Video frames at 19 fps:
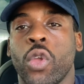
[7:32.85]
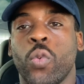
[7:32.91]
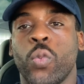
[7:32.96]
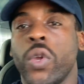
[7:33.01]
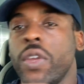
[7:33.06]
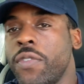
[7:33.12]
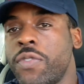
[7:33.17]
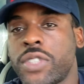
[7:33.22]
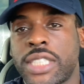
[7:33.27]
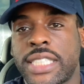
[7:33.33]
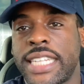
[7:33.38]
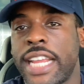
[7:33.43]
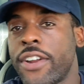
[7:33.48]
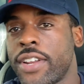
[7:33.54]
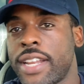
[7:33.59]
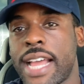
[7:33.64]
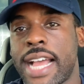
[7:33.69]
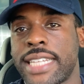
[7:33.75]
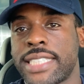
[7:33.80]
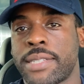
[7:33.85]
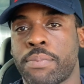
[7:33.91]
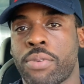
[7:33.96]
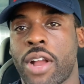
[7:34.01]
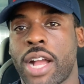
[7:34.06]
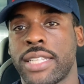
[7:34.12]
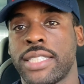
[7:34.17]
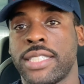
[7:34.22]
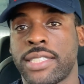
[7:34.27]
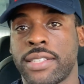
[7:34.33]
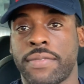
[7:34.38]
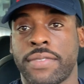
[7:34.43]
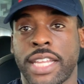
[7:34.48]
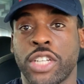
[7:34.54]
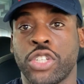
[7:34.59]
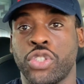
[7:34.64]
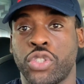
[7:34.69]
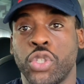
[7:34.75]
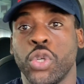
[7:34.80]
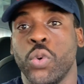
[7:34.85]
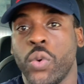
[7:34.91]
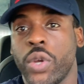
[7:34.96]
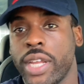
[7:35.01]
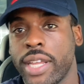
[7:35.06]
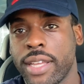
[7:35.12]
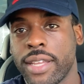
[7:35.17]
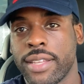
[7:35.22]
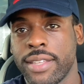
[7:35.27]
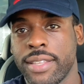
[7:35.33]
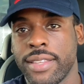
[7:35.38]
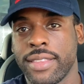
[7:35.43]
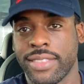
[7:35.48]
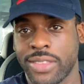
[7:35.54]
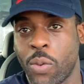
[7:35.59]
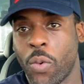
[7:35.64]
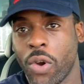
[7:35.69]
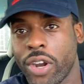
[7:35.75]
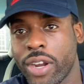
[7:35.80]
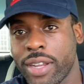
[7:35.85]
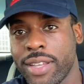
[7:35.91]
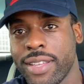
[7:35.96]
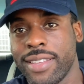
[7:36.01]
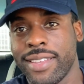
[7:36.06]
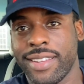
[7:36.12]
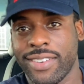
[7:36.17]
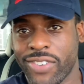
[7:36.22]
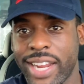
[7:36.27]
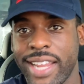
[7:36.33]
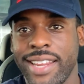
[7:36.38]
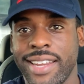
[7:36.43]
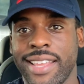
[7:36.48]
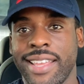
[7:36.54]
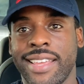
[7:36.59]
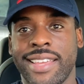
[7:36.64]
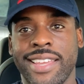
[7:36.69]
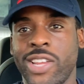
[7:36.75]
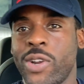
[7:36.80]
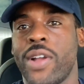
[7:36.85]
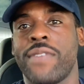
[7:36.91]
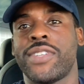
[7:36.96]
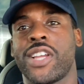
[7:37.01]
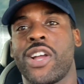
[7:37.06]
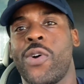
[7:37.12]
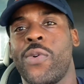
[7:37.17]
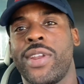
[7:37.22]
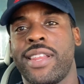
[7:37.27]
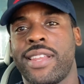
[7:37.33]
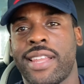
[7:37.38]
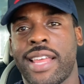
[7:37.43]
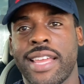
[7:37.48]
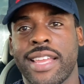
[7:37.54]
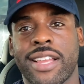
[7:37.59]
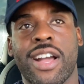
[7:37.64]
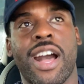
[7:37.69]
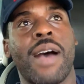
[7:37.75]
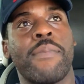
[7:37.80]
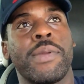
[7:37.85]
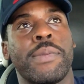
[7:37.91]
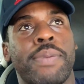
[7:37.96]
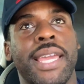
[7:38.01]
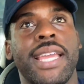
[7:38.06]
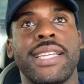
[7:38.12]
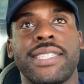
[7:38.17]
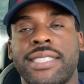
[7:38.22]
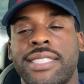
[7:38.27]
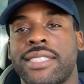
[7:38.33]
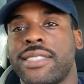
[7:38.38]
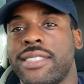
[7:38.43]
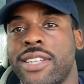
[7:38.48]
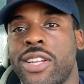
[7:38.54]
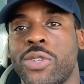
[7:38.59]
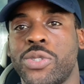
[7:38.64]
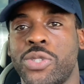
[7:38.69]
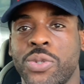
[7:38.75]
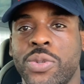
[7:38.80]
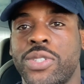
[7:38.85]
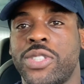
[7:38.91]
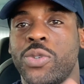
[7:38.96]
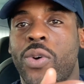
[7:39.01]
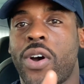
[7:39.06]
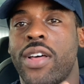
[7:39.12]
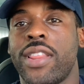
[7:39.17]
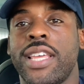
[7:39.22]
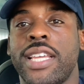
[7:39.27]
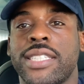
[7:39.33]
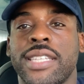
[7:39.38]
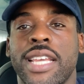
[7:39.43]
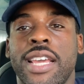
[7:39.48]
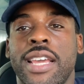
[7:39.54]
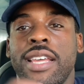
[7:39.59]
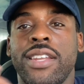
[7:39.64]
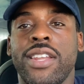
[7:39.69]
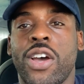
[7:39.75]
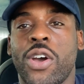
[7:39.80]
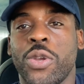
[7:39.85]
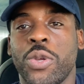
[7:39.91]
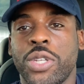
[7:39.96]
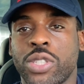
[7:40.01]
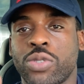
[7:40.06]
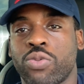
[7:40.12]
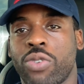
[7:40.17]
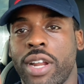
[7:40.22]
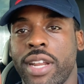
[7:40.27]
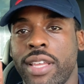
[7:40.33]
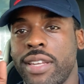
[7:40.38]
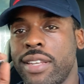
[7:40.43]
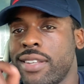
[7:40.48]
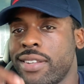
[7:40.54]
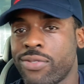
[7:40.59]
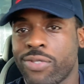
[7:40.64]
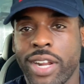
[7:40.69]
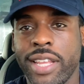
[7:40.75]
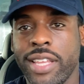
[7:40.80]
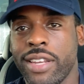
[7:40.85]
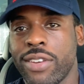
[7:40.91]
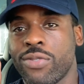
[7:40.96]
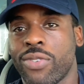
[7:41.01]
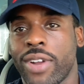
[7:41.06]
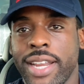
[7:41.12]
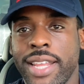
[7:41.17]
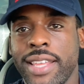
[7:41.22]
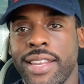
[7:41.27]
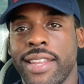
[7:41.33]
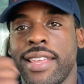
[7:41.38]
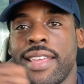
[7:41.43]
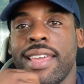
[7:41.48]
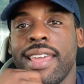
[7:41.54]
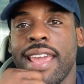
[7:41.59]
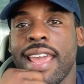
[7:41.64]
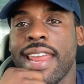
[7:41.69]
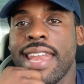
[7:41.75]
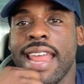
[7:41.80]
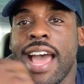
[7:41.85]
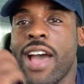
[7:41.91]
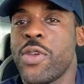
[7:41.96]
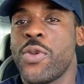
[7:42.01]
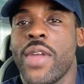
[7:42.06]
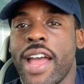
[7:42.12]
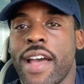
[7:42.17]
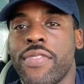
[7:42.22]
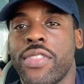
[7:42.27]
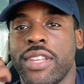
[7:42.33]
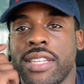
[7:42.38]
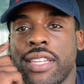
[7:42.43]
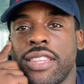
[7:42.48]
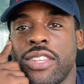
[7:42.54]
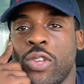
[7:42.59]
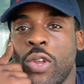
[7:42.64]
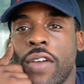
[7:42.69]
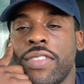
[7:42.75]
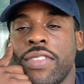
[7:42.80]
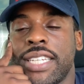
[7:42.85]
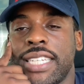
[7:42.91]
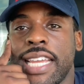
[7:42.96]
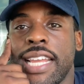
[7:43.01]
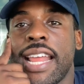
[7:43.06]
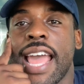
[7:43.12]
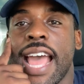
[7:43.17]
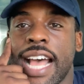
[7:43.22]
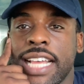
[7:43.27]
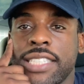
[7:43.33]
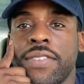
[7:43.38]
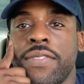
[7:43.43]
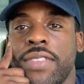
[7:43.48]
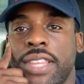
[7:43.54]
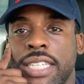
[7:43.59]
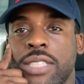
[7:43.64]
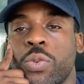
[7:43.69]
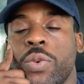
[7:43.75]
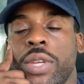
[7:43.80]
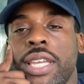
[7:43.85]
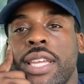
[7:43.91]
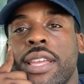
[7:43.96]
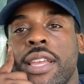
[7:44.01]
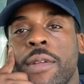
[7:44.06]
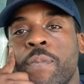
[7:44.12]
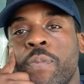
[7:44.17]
We've standardized the process of like doing the work, right? You don't have to go in and like copy paste, do all this. No, you just run it, and now you have the data as of this week.